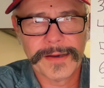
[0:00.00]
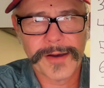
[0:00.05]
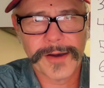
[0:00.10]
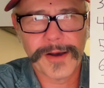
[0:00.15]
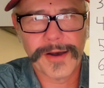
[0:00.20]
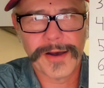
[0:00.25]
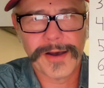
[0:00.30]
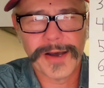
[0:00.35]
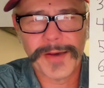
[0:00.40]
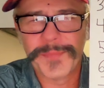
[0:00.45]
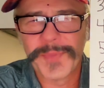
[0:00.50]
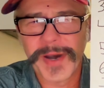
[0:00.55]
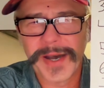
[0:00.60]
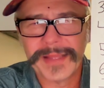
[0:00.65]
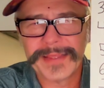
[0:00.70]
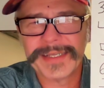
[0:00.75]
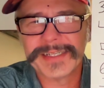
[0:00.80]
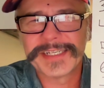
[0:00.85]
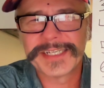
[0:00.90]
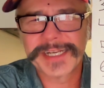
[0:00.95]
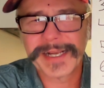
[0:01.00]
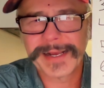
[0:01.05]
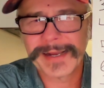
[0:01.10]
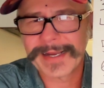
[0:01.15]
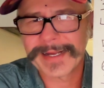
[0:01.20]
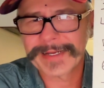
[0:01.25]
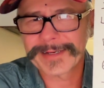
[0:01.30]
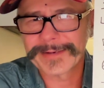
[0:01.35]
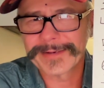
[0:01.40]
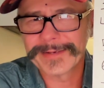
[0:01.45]
upon the
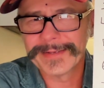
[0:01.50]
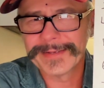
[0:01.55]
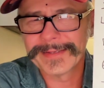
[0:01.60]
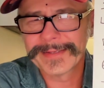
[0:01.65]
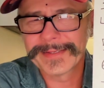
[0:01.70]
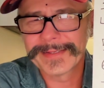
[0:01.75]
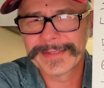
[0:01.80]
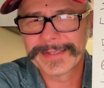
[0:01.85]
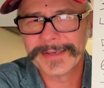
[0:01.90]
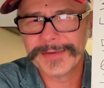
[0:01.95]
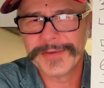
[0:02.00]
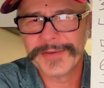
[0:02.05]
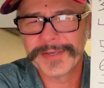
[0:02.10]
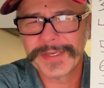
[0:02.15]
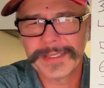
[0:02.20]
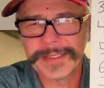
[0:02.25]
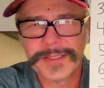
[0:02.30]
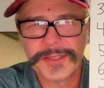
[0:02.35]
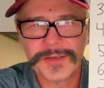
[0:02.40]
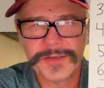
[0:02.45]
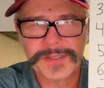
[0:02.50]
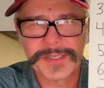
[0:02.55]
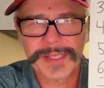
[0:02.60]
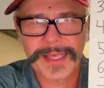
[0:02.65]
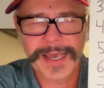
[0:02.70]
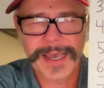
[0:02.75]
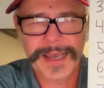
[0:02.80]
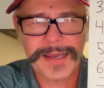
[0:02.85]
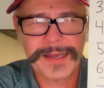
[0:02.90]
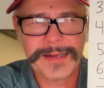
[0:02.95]
chakras. So you can use
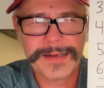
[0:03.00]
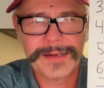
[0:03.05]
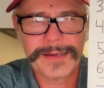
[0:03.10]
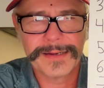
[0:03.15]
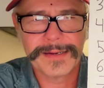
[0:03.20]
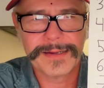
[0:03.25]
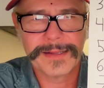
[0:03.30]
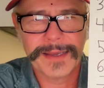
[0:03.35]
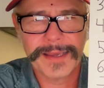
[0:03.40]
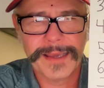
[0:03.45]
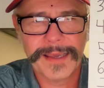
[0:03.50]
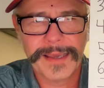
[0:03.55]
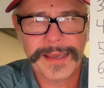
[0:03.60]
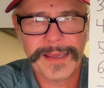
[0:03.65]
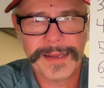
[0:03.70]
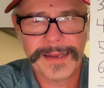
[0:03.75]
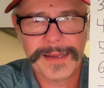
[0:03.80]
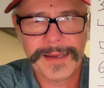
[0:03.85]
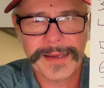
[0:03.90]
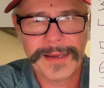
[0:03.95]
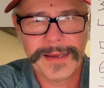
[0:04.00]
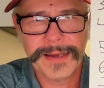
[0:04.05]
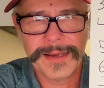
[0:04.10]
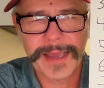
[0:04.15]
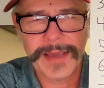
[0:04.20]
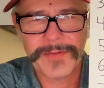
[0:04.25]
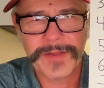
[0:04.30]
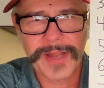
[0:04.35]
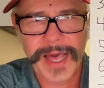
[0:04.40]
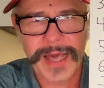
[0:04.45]
that and
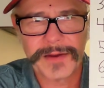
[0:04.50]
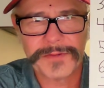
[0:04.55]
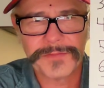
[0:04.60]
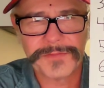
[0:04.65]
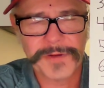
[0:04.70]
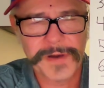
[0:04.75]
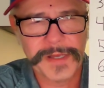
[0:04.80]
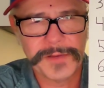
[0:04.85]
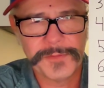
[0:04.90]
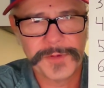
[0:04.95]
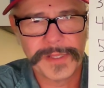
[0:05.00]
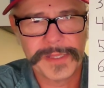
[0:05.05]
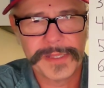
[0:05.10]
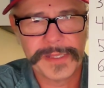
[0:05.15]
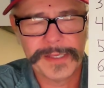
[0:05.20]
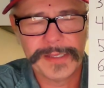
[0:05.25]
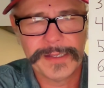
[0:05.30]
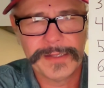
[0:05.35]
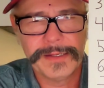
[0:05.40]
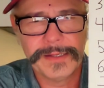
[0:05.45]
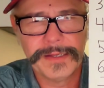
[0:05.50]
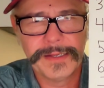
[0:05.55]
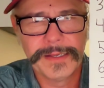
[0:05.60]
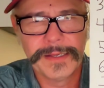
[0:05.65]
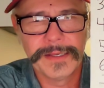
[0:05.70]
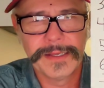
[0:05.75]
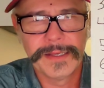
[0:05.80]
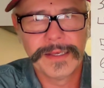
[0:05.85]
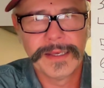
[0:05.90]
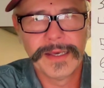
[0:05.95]
have a lot of fun with it.
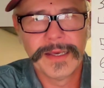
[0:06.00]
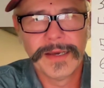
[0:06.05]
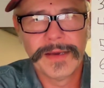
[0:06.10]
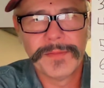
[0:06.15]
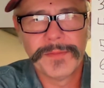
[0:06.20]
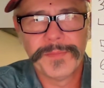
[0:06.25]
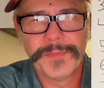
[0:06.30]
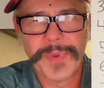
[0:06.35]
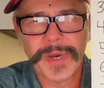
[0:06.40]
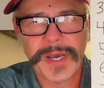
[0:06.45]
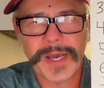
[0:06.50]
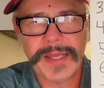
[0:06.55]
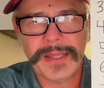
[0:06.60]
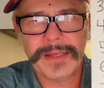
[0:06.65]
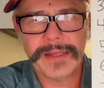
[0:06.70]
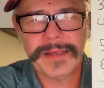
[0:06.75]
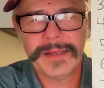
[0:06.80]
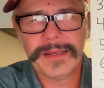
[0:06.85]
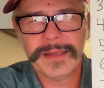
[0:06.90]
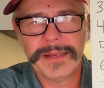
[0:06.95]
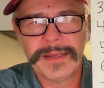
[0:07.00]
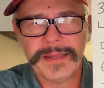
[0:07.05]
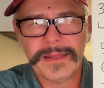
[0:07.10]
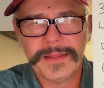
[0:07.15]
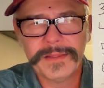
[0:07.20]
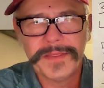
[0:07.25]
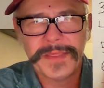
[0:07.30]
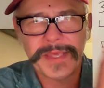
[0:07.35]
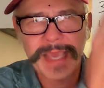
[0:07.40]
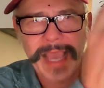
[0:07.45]
But
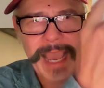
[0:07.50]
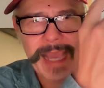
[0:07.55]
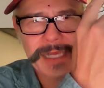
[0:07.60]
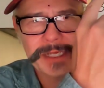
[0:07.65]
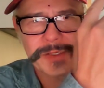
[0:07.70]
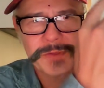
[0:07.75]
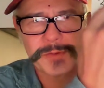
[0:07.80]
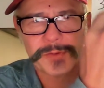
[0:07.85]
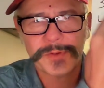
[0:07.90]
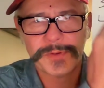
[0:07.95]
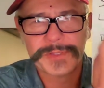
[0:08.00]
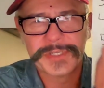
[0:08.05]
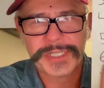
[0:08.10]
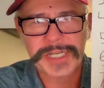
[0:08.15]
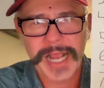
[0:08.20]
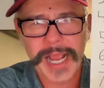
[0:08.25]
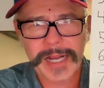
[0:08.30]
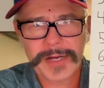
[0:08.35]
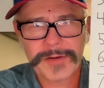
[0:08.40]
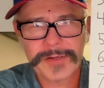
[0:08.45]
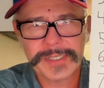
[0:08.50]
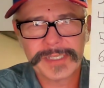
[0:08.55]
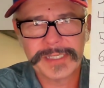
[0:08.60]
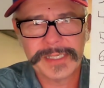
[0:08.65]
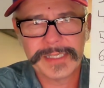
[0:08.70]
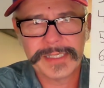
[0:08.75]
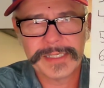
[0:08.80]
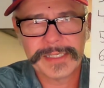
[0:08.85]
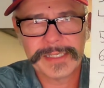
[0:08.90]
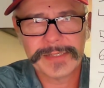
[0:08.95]
the actual chakra
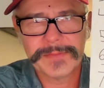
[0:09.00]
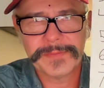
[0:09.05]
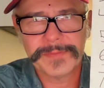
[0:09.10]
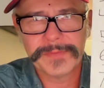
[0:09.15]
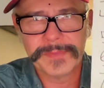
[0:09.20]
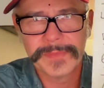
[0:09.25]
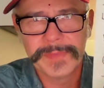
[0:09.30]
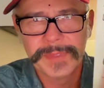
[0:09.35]
system,